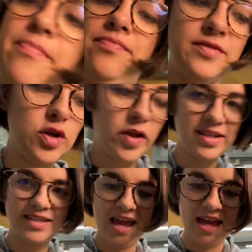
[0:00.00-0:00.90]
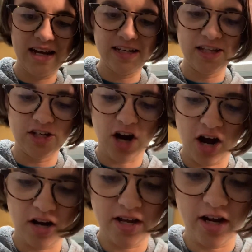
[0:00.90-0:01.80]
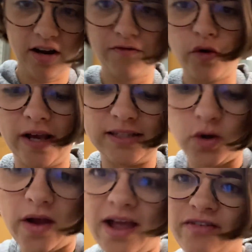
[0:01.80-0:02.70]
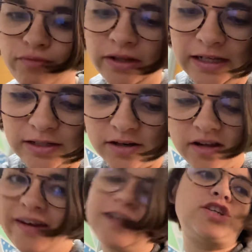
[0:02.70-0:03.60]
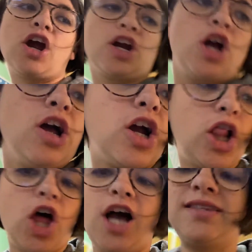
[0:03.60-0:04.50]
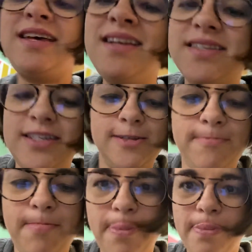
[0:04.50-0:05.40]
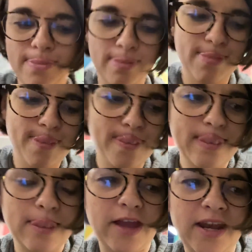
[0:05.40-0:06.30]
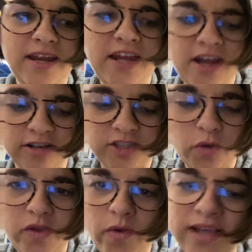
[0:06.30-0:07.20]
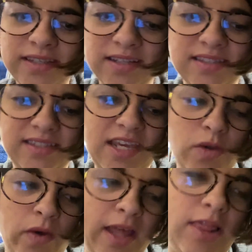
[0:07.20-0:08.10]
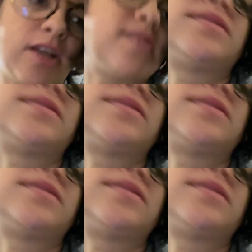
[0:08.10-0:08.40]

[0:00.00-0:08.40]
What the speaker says: so let's take it into the dark here. If you guys know, I have a really dark closet in here so you guys can see what it looks